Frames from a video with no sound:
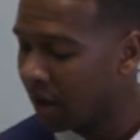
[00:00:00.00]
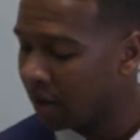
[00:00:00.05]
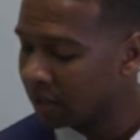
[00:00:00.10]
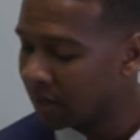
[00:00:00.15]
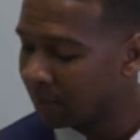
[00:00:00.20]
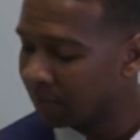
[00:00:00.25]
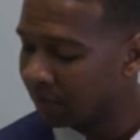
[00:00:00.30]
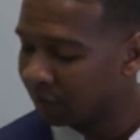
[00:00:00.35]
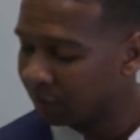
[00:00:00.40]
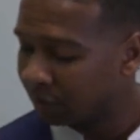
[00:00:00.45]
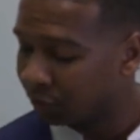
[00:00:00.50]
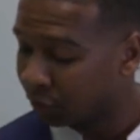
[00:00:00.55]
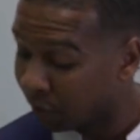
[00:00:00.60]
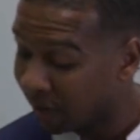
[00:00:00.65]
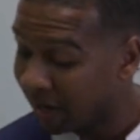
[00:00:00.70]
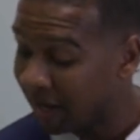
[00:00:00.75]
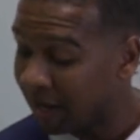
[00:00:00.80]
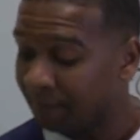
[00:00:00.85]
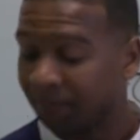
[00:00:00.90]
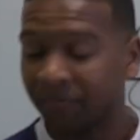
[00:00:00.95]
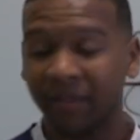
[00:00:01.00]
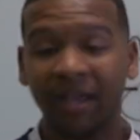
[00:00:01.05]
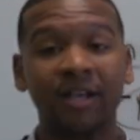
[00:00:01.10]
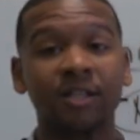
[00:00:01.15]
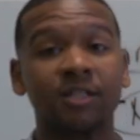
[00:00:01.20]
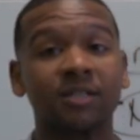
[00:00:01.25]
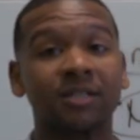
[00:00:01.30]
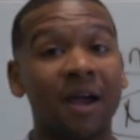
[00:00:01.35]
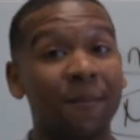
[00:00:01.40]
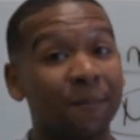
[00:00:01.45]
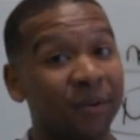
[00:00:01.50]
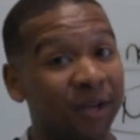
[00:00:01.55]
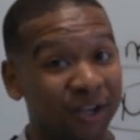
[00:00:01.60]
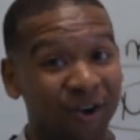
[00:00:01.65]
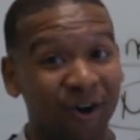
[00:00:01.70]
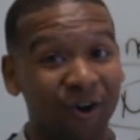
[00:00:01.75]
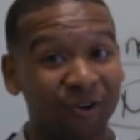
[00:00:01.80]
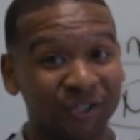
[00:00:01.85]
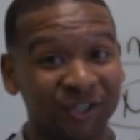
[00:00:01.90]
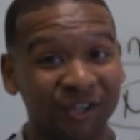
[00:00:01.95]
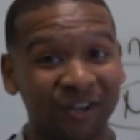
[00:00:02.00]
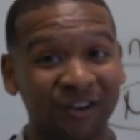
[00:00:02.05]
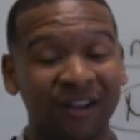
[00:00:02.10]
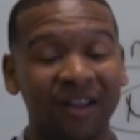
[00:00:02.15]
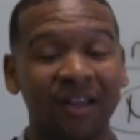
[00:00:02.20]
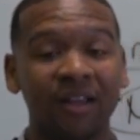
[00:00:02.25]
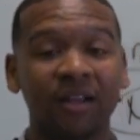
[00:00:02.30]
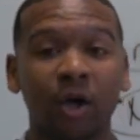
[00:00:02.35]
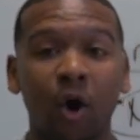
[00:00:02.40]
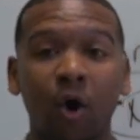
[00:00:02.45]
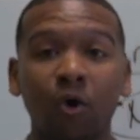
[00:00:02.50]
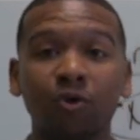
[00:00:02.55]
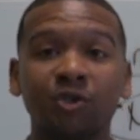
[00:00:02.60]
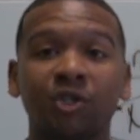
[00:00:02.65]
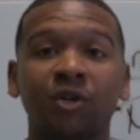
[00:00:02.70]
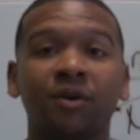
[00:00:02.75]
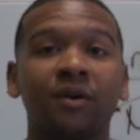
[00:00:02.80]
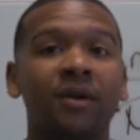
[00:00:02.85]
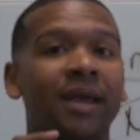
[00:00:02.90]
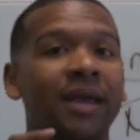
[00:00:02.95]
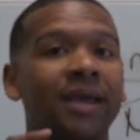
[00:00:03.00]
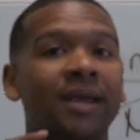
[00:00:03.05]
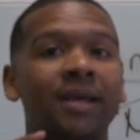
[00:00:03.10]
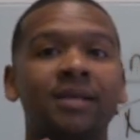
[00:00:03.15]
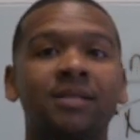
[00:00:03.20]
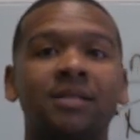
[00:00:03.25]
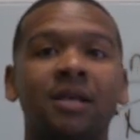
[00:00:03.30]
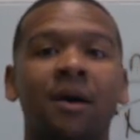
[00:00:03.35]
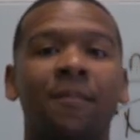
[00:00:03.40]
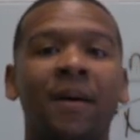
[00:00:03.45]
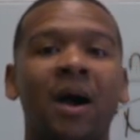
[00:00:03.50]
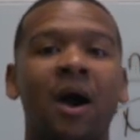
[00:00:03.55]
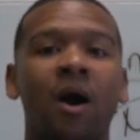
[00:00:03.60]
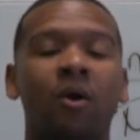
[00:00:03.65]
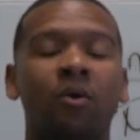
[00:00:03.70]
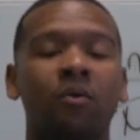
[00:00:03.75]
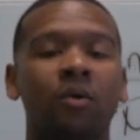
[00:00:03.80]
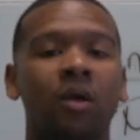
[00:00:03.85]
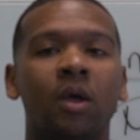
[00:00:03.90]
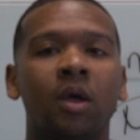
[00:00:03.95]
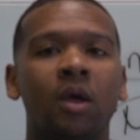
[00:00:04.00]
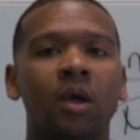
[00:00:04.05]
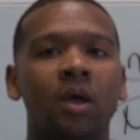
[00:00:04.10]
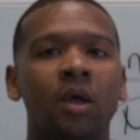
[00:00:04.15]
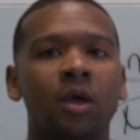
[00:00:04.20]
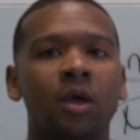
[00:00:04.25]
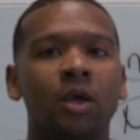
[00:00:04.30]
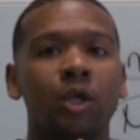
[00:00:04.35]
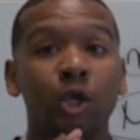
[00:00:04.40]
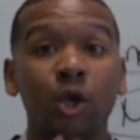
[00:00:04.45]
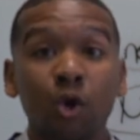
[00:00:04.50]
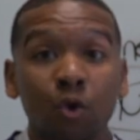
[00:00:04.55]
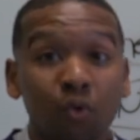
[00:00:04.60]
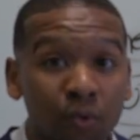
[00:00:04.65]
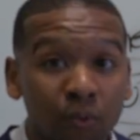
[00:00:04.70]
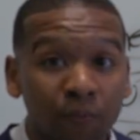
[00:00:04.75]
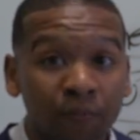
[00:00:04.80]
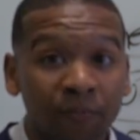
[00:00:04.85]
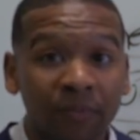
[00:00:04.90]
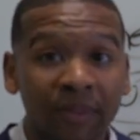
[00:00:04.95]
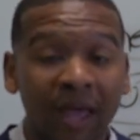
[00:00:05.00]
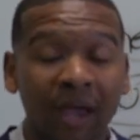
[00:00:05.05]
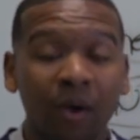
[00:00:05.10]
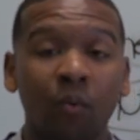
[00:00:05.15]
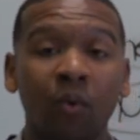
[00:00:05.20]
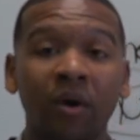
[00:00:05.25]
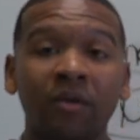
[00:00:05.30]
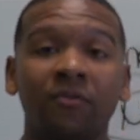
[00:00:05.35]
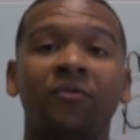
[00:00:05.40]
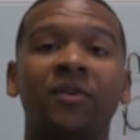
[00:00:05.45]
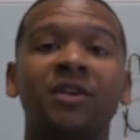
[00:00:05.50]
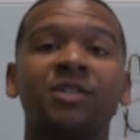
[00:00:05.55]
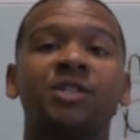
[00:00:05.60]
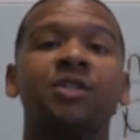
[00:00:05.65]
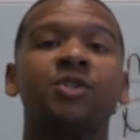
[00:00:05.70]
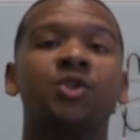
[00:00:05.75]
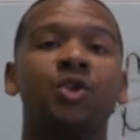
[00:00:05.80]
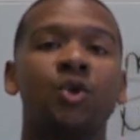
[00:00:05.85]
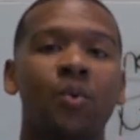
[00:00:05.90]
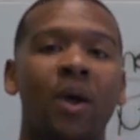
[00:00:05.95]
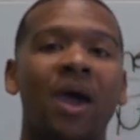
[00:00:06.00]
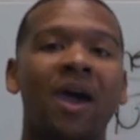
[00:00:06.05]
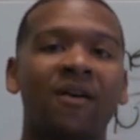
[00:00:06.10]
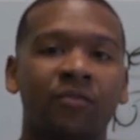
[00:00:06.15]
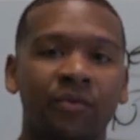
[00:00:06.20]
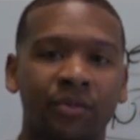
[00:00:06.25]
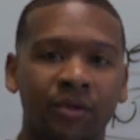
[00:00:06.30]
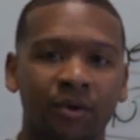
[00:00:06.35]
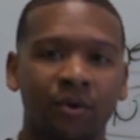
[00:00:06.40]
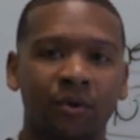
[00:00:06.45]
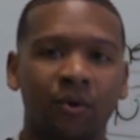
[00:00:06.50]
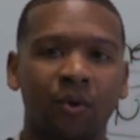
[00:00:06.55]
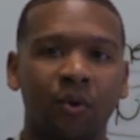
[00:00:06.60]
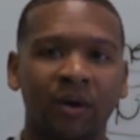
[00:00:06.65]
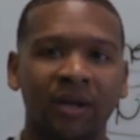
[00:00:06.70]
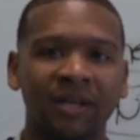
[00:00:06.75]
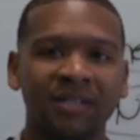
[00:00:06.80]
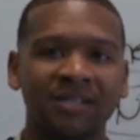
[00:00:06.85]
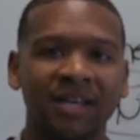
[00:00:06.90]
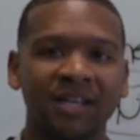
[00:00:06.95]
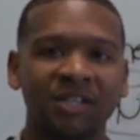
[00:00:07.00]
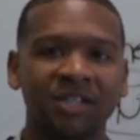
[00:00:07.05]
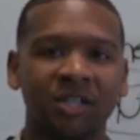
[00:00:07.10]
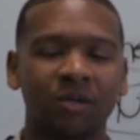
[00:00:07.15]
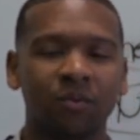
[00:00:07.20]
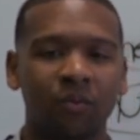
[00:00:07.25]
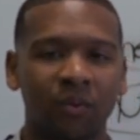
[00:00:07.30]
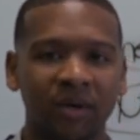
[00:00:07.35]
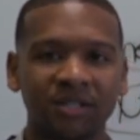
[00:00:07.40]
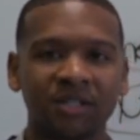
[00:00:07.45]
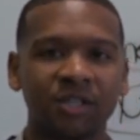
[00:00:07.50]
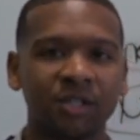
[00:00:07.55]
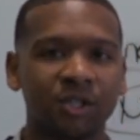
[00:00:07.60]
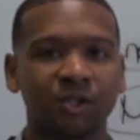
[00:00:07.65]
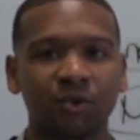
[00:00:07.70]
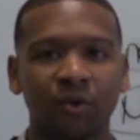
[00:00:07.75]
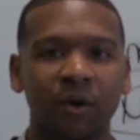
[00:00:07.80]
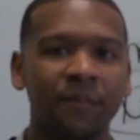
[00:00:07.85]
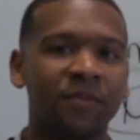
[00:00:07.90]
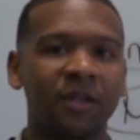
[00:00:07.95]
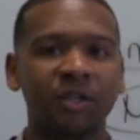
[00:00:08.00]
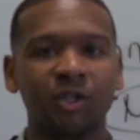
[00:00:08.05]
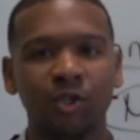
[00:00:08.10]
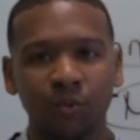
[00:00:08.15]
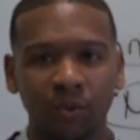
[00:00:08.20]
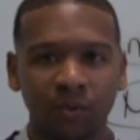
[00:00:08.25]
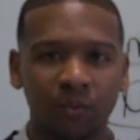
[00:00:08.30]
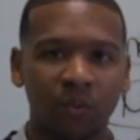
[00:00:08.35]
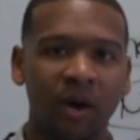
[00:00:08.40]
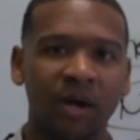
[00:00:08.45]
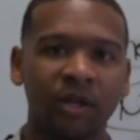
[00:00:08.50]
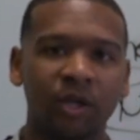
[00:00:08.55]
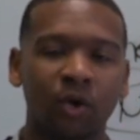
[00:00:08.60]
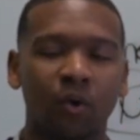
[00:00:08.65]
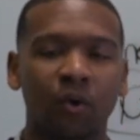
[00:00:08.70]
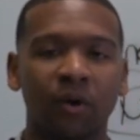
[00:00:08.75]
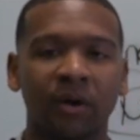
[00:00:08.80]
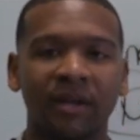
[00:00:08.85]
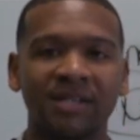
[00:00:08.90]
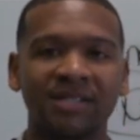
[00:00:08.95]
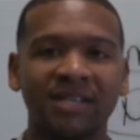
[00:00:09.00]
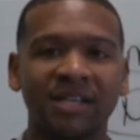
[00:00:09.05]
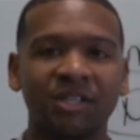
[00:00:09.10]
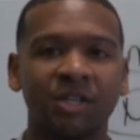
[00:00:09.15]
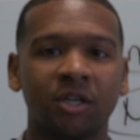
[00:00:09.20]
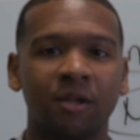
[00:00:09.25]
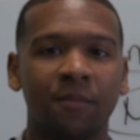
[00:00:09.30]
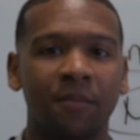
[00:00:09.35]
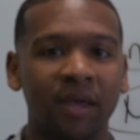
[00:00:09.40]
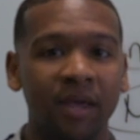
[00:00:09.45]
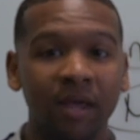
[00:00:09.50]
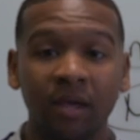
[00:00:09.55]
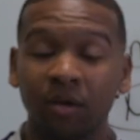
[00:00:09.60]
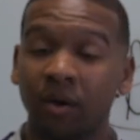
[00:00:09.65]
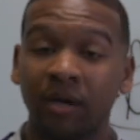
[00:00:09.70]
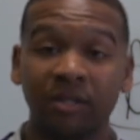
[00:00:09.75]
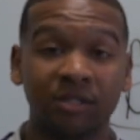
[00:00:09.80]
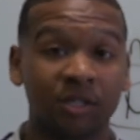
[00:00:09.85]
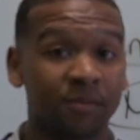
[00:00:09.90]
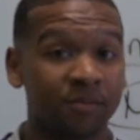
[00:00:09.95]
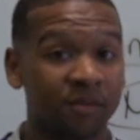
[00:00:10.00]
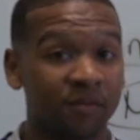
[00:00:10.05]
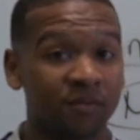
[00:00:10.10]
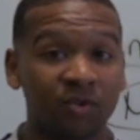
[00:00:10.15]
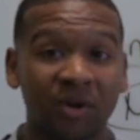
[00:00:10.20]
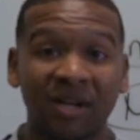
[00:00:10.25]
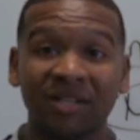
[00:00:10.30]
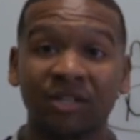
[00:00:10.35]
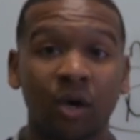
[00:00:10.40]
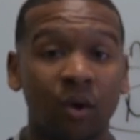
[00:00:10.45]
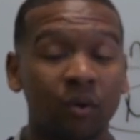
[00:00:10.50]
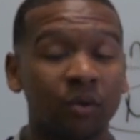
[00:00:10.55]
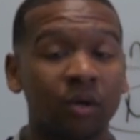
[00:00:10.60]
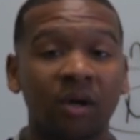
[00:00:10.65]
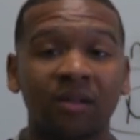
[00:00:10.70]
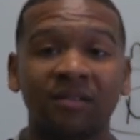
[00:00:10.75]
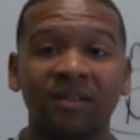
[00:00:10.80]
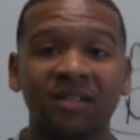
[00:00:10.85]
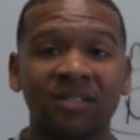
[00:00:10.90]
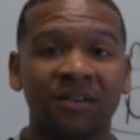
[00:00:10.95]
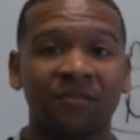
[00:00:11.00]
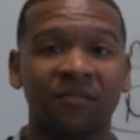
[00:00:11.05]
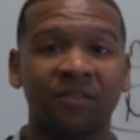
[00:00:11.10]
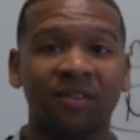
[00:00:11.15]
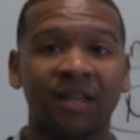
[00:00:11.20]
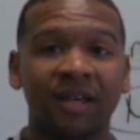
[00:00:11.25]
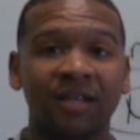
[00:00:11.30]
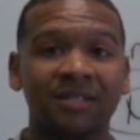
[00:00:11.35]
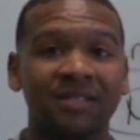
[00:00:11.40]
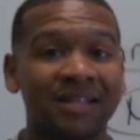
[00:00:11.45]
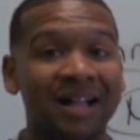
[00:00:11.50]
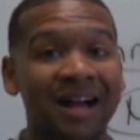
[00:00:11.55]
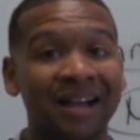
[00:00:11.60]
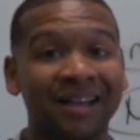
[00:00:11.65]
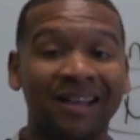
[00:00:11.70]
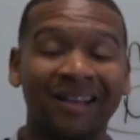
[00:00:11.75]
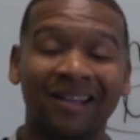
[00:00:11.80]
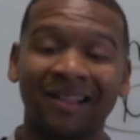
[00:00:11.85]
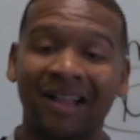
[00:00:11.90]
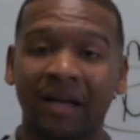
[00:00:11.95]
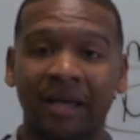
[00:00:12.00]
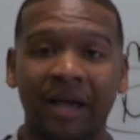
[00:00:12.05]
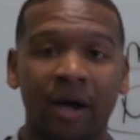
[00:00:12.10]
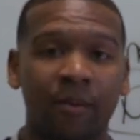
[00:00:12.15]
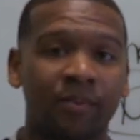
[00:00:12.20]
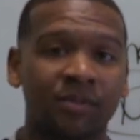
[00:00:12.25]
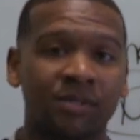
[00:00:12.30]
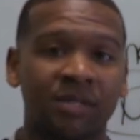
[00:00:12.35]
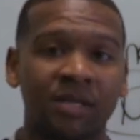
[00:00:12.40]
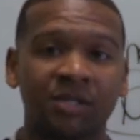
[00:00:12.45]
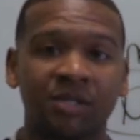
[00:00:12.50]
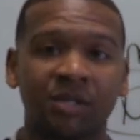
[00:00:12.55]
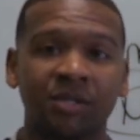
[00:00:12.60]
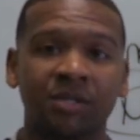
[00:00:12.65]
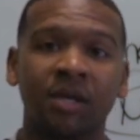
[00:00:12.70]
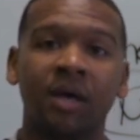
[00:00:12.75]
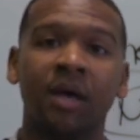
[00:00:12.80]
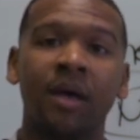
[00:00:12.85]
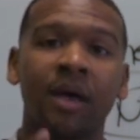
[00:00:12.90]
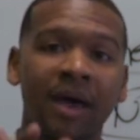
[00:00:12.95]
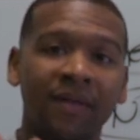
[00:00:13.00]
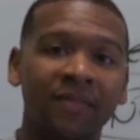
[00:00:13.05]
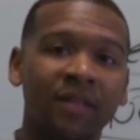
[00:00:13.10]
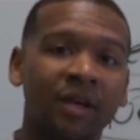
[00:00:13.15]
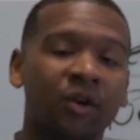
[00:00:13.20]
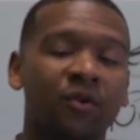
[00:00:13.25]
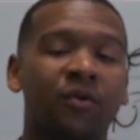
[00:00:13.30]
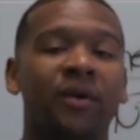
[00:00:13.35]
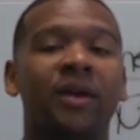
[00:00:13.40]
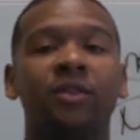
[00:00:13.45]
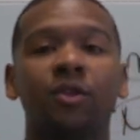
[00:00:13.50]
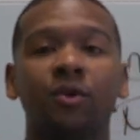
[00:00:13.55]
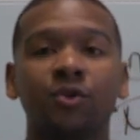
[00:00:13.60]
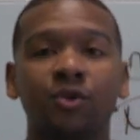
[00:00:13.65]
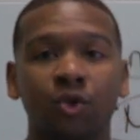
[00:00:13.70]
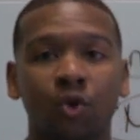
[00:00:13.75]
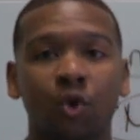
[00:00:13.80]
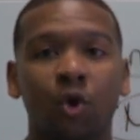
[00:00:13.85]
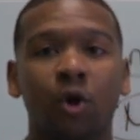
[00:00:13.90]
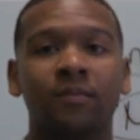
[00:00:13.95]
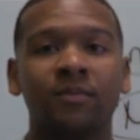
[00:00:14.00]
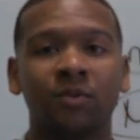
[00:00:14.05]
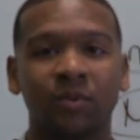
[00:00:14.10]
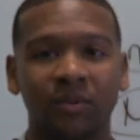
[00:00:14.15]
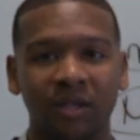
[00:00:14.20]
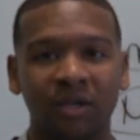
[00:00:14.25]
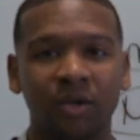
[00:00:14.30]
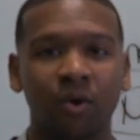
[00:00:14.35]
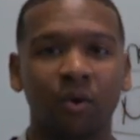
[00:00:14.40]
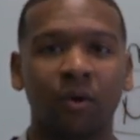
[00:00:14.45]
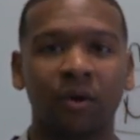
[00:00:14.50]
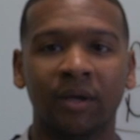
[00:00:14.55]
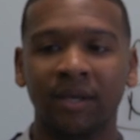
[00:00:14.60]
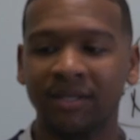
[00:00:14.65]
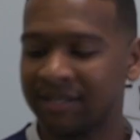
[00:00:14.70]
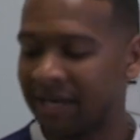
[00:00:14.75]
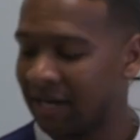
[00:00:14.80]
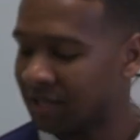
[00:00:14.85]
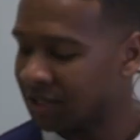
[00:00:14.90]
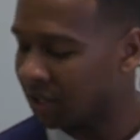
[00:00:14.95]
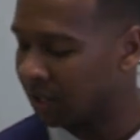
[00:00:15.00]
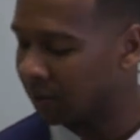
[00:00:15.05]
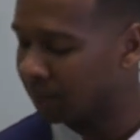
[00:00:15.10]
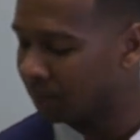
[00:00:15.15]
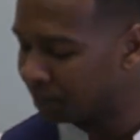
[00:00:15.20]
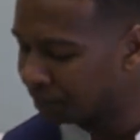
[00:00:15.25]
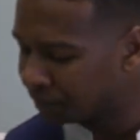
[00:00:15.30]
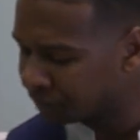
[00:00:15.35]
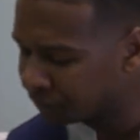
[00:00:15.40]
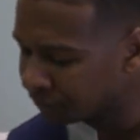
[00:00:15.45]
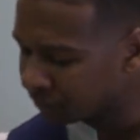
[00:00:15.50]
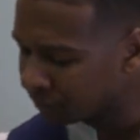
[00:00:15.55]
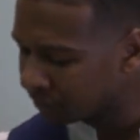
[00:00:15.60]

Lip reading: Number 3 is company culture. Culture is about you. Like, what vision do you have with your organization? What is the script that you would want your organization to be in terms of dress code and all these different things, clock in, clock out procedures, and then create those norms within your organization.